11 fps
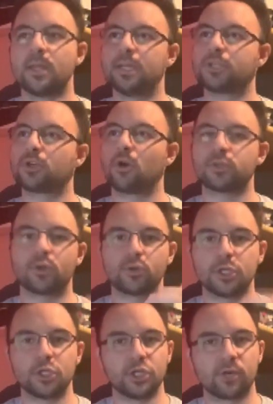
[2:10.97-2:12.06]
These cards are
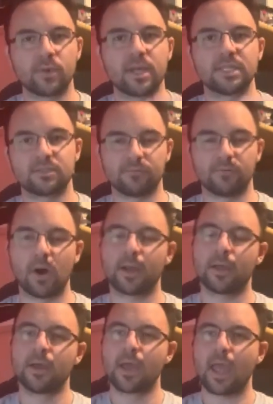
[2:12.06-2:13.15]
degenerate as fuck.